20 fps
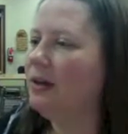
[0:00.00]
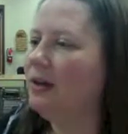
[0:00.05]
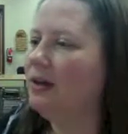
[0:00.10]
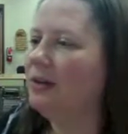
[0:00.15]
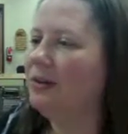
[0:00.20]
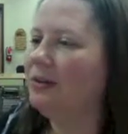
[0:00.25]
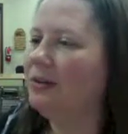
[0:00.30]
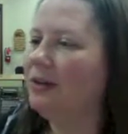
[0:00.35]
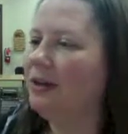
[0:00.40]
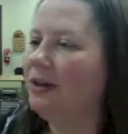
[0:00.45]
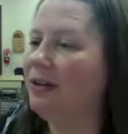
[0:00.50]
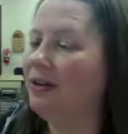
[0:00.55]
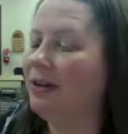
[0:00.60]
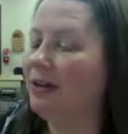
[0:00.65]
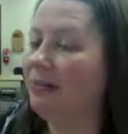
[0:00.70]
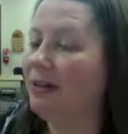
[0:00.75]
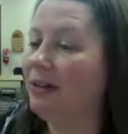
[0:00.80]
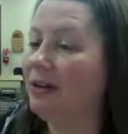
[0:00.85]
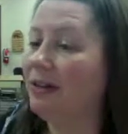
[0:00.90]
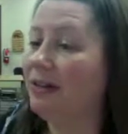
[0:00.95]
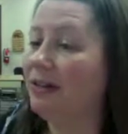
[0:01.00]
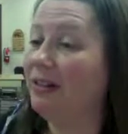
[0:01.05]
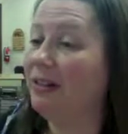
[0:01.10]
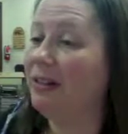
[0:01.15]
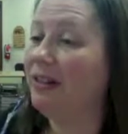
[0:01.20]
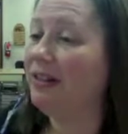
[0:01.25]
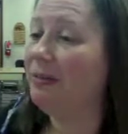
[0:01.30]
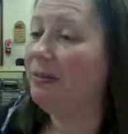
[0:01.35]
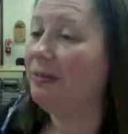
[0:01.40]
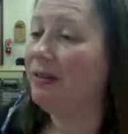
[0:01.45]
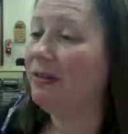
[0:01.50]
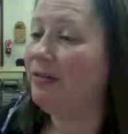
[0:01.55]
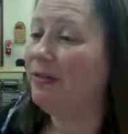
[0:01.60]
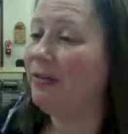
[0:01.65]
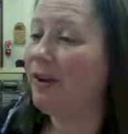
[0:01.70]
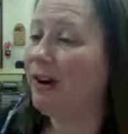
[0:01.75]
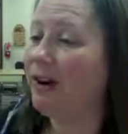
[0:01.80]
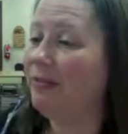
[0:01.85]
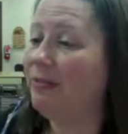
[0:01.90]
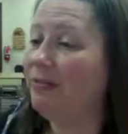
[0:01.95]
Julio had been a little bit
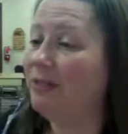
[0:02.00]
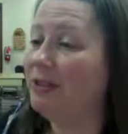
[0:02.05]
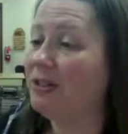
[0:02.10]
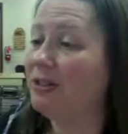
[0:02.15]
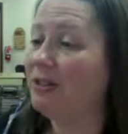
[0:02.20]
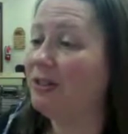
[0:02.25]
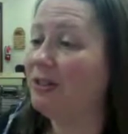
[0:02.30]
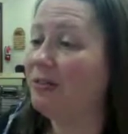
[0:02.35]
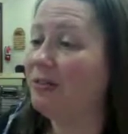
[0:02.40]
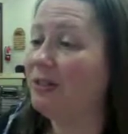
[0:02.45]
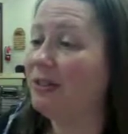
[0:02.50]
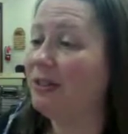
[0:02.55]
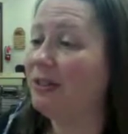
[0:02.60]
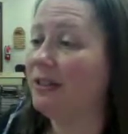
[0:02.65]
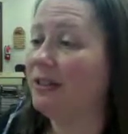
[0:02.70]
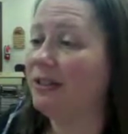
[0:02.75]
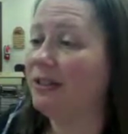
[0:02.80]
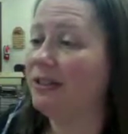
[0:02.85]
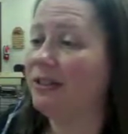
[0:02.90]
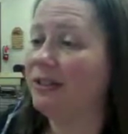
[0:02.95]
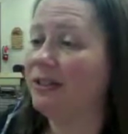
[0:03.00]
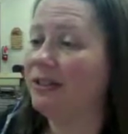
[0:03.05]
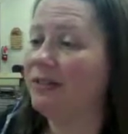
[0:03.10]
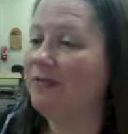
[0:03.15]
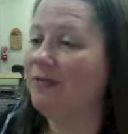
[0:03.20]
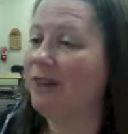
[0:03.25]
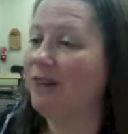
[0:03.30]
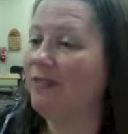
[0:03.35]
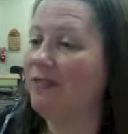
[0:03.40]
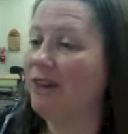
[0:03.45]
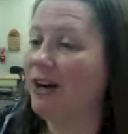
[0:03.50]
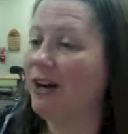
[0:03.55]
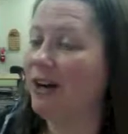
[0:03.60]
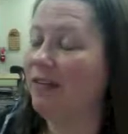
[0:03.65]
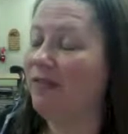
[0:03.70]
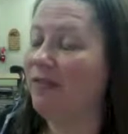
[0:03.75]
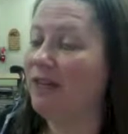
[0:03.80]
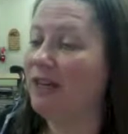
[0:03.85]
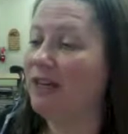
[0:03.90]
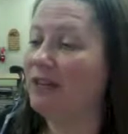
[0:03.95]
afraid of Mr. Herbertson since the very
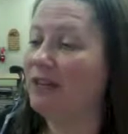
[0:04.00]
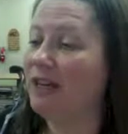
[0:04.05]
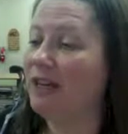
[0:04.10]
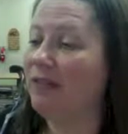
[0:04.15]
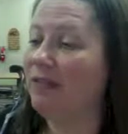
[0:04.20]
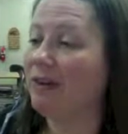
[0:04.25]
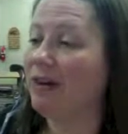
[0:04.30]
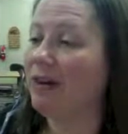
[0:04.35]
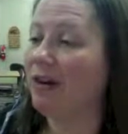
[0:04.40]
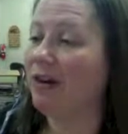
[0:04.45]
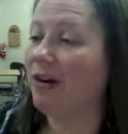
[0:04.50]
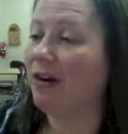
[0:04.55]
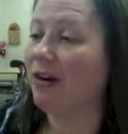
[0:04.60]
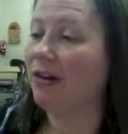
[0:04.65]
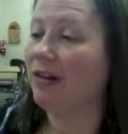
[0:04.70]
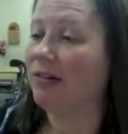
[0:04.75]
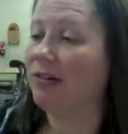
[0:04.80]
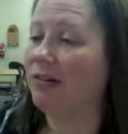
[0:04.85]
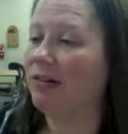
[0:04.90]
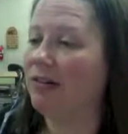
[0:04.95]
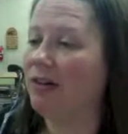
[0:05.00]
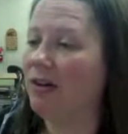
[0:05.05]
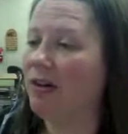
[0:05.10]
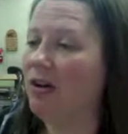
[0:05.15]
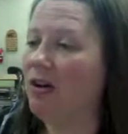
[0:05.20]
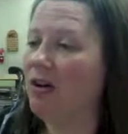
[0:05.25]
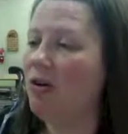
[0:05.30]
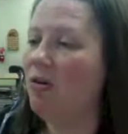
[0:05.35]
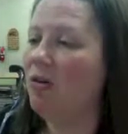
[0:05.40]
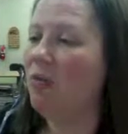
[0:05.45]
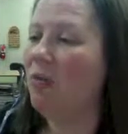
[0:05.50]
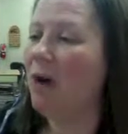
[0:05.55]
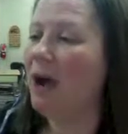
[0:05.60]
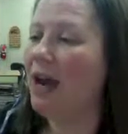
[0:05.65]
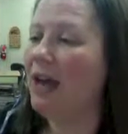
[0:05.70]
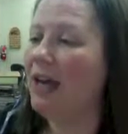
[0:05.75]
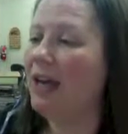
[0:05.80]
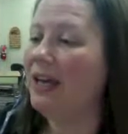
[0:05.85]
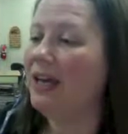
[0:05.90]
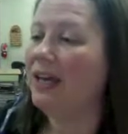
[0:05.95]
first day of kindergarten. Why
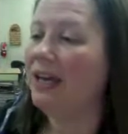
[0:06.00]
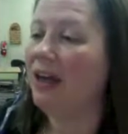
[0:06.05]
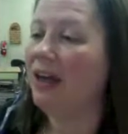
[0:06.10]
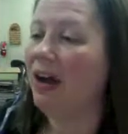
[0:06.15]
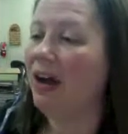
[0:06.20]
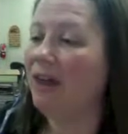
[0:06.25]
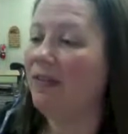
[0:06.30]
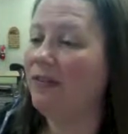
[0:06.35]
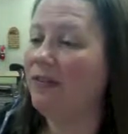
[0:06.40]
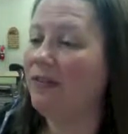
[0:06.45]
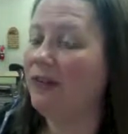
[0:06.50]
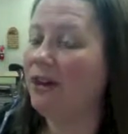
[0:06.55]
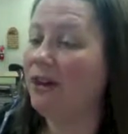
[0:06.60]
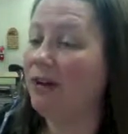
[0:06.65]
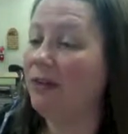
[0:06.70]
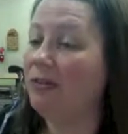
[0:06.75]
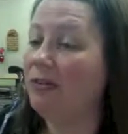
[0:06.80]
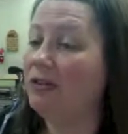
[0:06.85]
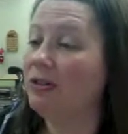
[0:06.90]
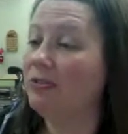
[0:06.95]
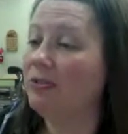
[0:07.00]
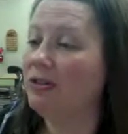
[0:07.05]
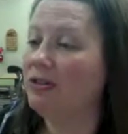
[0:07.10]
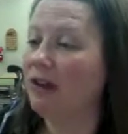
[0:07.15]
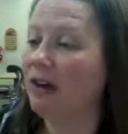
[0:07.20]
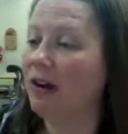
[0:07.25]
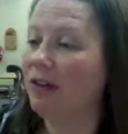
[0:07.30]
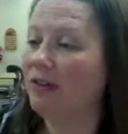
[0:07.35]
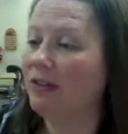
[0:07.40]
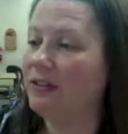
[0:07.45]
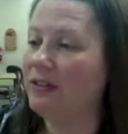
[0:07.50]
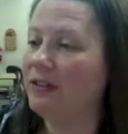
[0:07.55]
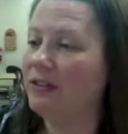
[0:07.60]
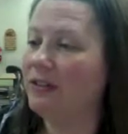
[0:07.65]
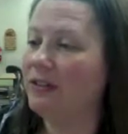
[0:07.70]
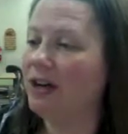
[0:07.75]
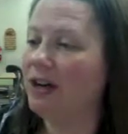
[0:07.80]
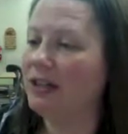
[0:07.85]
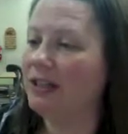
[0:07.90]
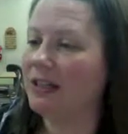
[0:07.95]
had he offered to go to his office and
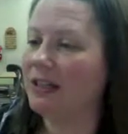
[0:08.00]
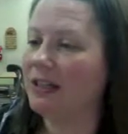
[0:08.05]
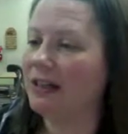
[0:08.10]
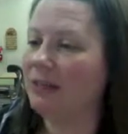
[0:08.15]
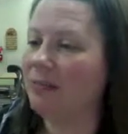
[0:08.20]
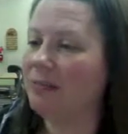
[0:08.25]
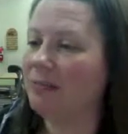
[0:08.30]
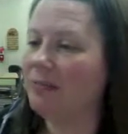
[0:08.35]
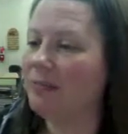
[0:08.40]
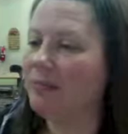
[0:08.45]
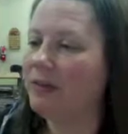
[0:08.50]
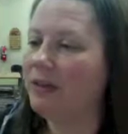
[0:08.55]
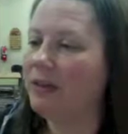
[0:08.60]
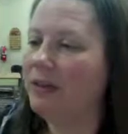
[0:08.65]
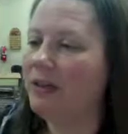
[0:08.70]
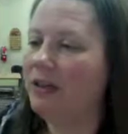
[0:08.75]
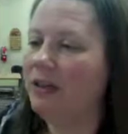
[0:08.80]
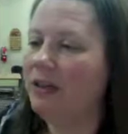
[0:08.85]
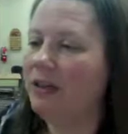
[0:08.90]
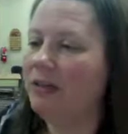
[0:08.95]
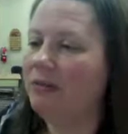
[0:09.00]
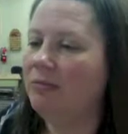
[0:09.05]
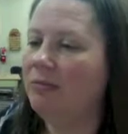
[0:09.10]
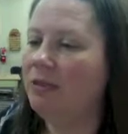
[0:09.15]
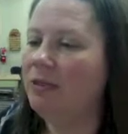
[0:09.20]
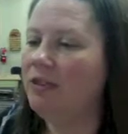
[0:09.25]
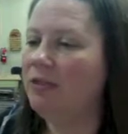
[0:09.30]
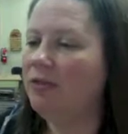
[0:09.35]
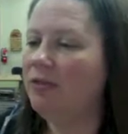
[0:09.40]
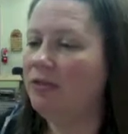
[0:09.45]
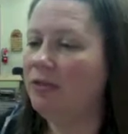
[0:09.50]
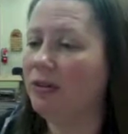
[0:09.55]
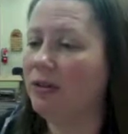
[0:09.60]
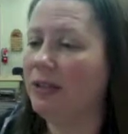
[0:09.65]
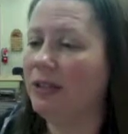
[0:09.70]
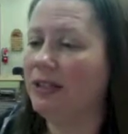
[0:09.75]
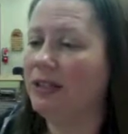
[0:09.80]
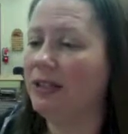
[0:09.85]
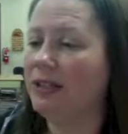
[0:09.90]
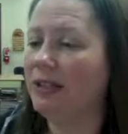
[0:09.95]
talk to him? Mr.
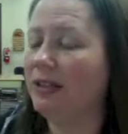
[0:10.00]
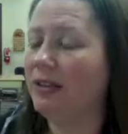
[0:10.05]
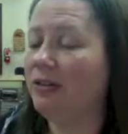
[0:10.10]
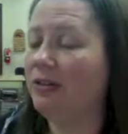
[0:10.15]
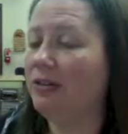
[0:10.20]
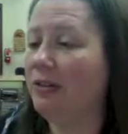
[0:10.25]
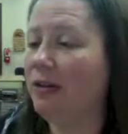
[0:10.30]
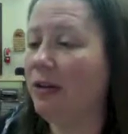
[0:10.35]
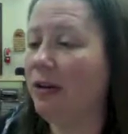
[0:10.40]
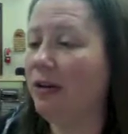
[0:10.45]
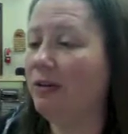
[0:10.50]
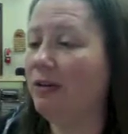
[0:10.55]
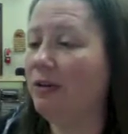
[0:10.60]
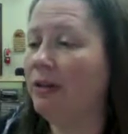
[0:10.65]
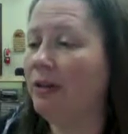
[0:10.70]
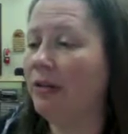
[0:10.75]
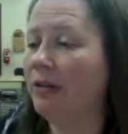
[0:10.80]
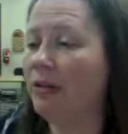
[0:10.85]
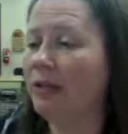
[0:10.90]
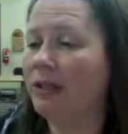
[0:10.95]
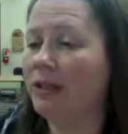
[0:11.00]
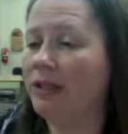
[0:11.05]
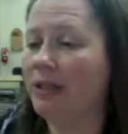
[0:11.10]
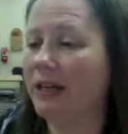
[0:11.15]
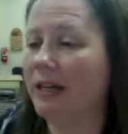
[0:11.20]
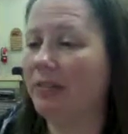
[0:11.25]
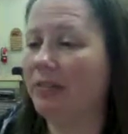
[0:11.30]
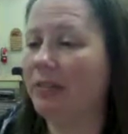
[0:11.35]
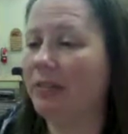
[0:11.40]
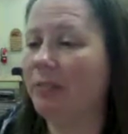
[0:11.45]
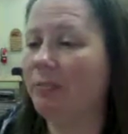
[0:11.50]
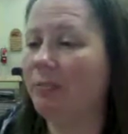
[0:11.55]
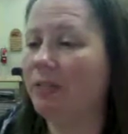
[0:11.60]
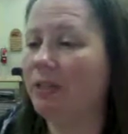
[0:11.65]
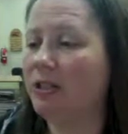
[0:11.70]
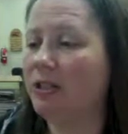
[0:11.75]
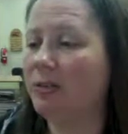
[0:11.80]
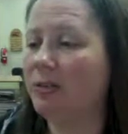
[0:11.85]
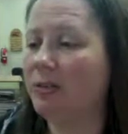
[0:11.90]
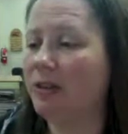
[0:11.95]
Flores sent Julio and Lucas down to the
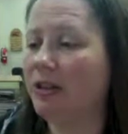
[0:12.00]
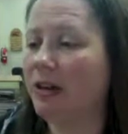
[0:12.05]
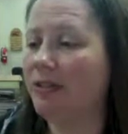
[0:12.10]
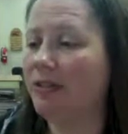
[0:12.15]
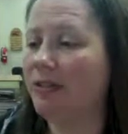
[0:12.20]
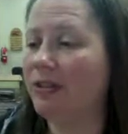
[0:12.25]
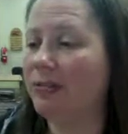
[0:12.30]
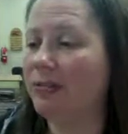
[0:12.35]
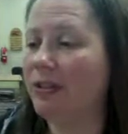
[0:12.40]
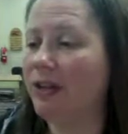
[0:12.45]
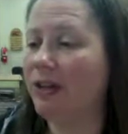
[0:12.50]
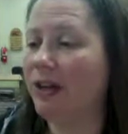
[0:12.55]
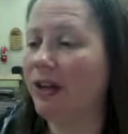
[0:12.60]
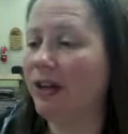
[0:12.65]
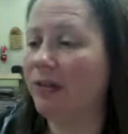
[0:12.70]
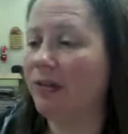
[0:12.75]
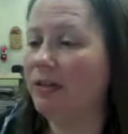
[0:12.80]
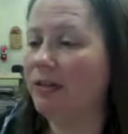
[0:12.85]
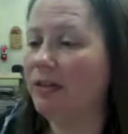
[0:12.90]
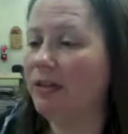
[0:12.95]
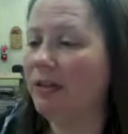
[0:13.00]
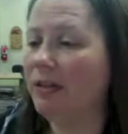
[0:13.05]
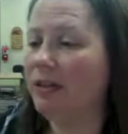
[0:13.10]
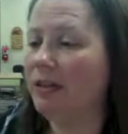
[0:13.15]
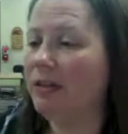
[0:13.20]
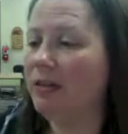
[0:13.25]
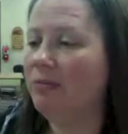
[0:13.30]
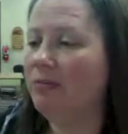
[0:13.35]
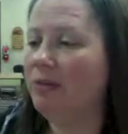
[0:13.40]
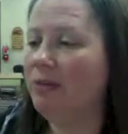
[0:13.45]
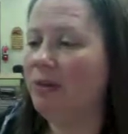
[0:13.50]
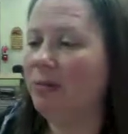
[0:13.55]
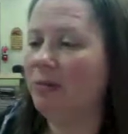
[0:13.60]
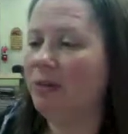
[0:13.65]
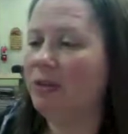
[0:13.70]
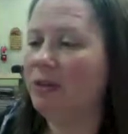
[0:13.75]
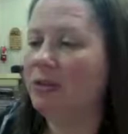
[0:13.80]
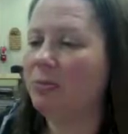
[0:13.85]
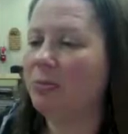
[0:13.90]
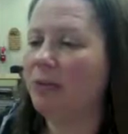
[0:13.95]
principal's office with a note, but the
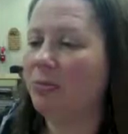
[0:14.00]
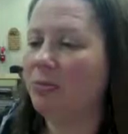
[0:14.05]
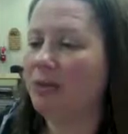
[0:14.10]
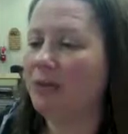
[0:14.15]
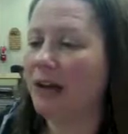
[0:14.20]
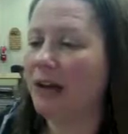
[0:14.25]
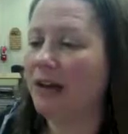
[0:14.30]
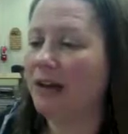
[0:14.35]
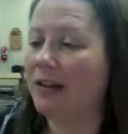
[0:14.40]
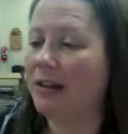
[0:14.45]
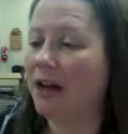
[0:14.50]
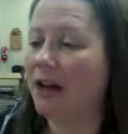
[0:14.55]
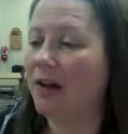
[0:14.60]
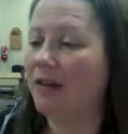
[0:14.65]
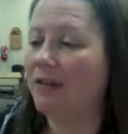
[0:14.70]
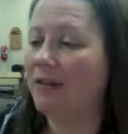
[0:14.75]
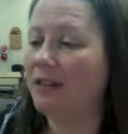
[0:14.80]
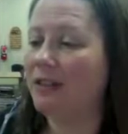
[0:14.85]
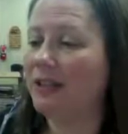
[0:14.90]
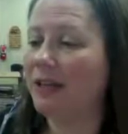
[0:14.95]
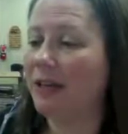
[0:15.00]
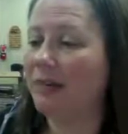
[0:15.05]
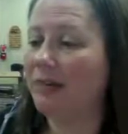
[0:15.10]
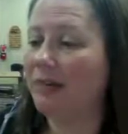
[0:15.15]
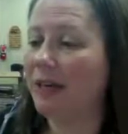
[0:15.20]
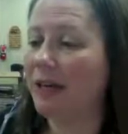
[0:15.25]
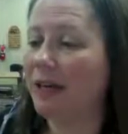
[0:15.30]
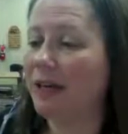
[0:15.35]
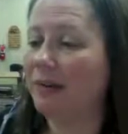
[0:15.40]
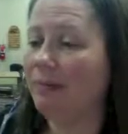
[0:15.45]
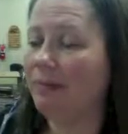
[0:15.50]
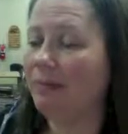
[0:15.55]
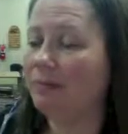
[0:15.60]
principal was out of the office at a meeting.